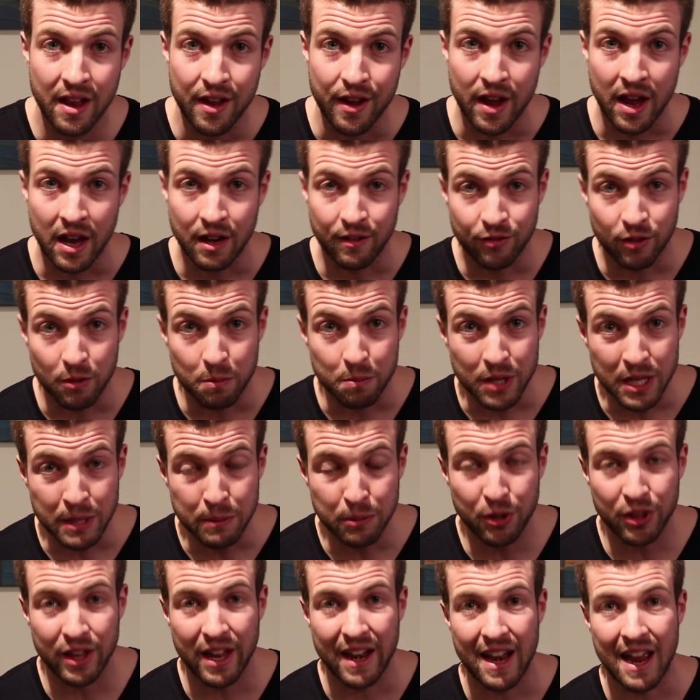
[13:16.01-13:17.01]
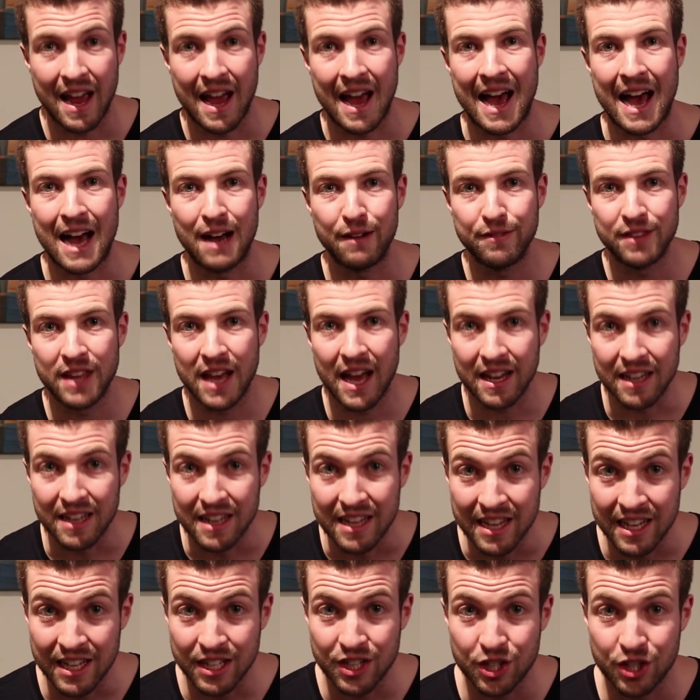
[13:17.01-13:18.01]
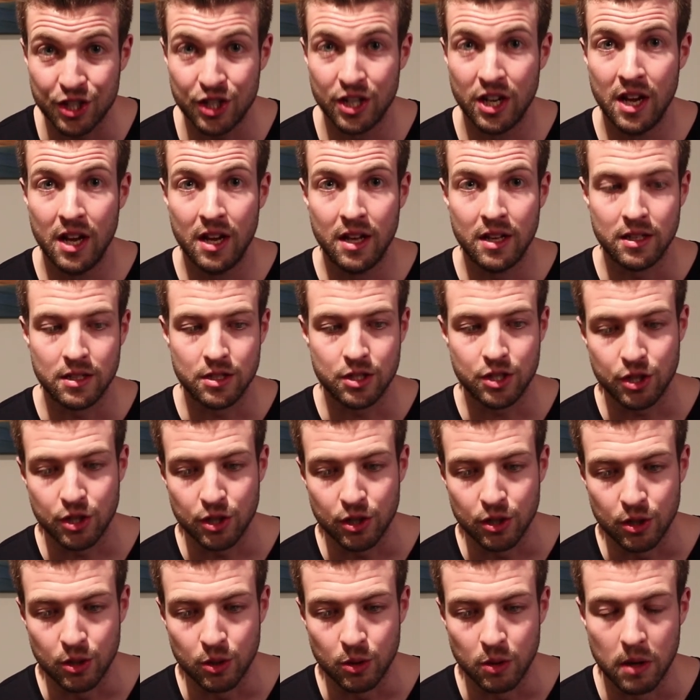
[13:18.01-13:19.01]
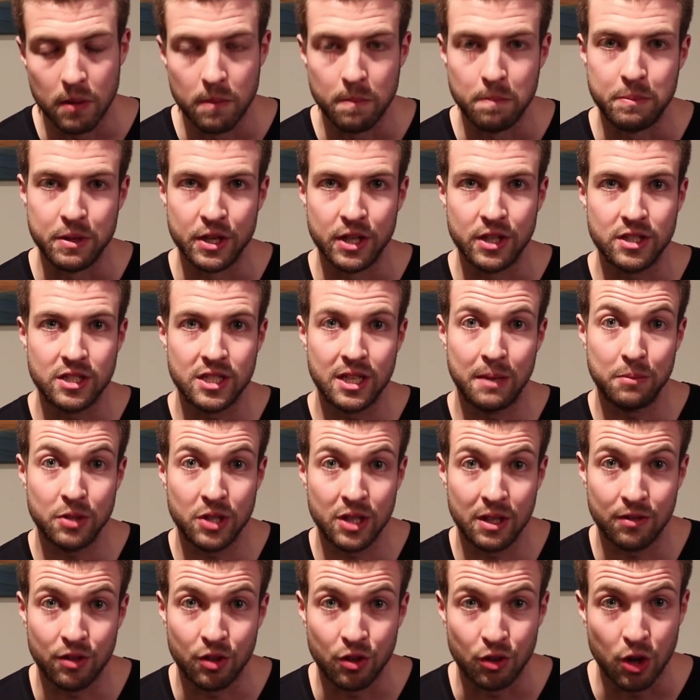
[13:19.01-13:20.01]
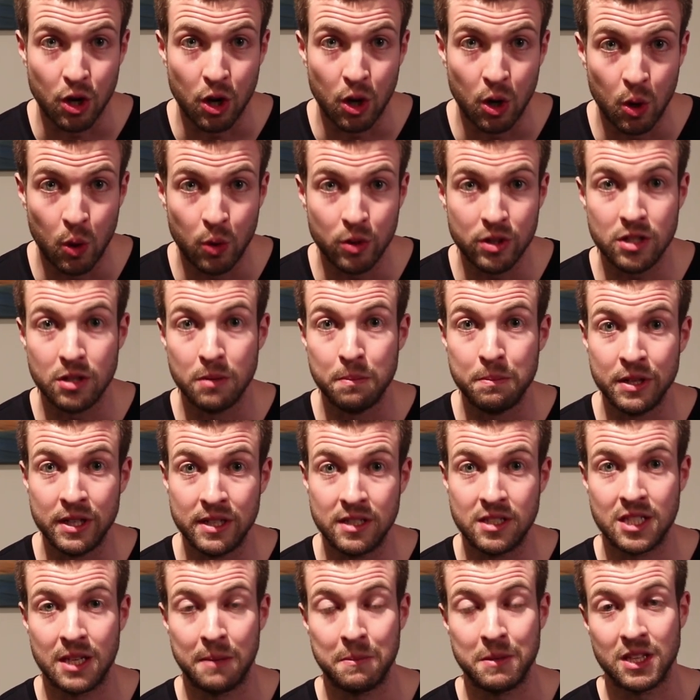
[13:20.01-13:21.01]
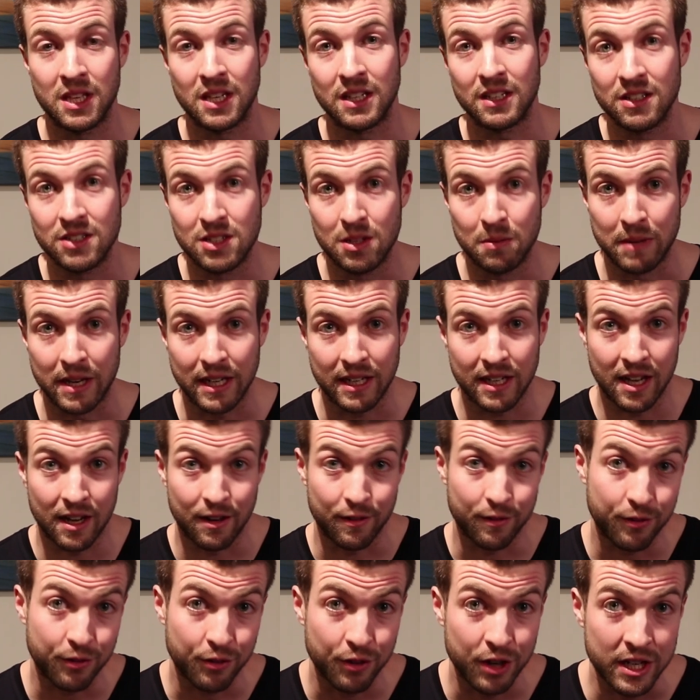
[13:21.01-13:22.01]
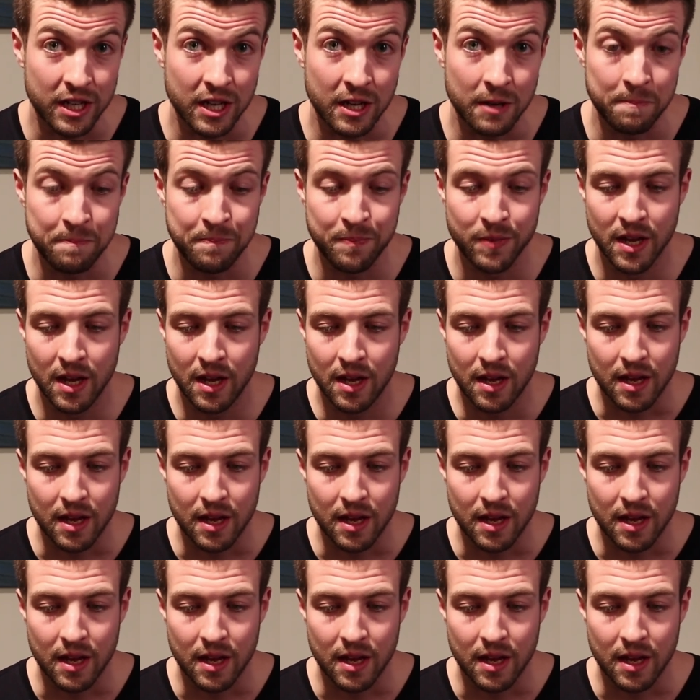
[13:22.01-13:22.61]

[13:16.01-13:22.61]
And for people that have that itch to build something of their own, to build something that gives them that kind of freedom